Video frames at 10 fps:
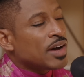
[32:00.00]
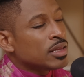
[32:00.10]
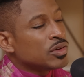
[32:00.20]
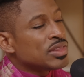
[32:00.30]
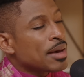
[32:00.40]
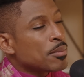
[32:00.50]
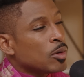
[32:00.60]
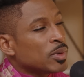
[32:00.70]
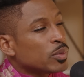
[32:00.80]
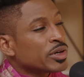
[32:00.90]
follow that
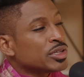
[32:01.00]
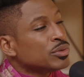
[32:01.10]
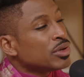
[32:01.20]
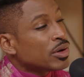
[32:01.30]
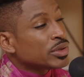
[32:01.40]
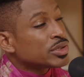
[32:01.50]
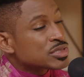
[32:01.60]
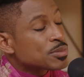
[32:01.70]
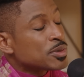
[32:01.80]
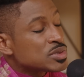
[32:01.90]
moment where you know you're
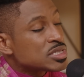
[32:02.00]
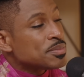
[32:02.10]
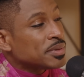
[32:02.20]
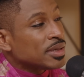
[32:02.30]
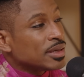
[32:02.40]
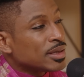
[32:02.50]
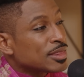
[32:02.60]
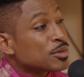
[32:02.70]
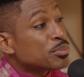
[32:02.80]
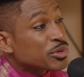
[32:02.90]
supposed to be
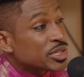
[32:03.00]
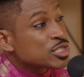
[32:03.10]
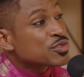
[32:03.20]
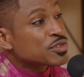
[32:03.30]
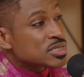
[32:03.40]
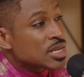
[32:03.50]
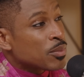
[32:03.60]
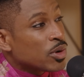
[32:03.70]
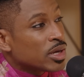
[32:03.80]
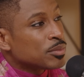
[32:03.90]
the bridge for
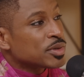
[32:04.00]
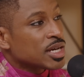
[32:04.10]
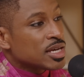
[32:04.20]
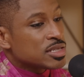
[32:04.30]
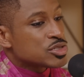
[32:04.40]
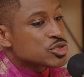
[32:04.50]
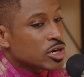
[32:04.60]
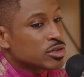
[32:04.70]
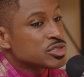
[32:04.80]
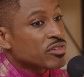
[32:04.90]
someone, because
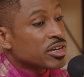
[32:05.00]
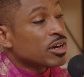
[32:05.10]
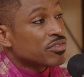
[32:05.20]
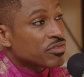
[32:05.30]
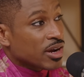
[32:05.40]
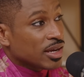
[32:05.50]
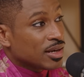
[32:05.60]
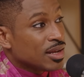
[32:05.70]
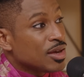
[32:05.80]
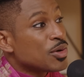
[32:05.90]
Charles Randolph Wright
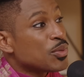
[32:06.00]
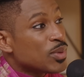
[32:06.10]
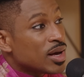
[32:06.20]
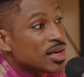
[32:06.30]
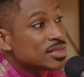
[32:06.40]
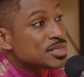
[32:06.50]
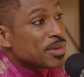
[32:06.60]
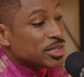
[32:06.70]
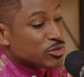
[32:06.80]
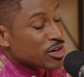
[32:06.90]
was
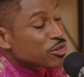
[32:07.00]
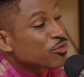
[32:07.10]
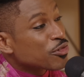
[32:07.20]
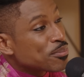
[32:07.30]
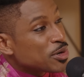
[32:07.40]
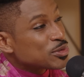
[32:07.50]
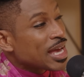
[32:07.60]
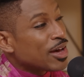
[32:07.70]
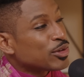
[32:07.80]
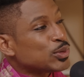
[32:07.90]
my director from
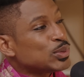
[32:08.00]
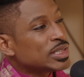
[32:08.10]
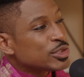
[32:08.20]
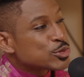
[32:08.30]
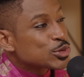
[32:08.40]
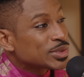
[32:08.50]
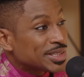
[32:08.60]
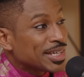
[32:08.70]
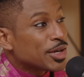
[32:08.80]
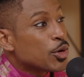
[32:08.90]
Motown who
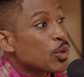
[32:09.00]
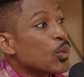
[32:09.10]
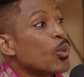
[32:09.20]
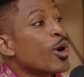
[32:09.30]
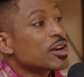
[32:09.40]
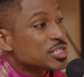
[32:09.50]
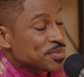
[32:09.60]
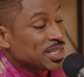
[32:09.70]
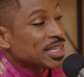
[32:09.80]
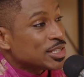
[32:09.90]
literally walked
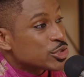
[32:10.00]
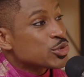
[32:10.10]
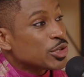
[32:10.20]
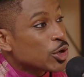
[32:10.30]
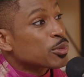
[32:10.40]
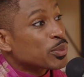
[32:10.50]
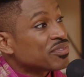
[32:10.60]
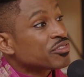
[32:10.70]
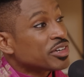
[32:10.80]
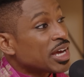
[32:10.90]
me into the Oprah
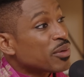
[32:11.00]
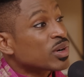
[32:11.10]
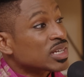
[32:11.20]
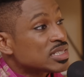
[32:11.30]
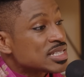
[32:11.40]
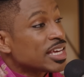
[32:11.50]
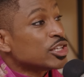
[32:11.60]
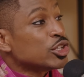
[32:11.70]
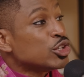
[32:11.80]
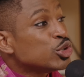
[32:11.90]
Winfrey Network and said,
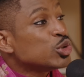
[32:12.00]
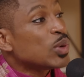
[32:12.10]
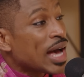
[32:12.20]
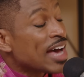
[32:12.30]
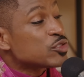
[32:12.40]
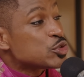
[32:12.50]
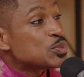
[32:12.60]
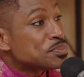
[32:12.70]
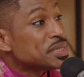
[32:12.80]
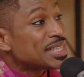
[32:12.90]
you have to
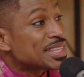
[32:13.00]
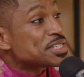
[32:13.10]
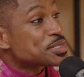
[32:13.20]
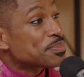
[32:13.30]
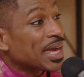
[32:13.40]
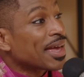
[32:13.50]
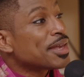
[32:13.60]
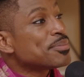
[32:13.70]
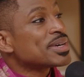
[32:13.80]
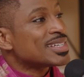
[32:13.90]
meet this
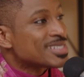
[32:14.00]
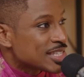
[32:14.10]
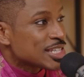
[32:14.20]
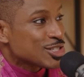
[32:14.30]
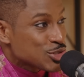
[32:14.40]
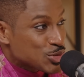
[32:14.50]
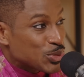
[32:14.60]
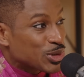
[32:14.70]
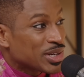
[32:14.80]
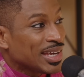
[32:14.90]
man because this
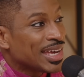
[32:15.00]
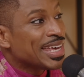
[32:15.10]
story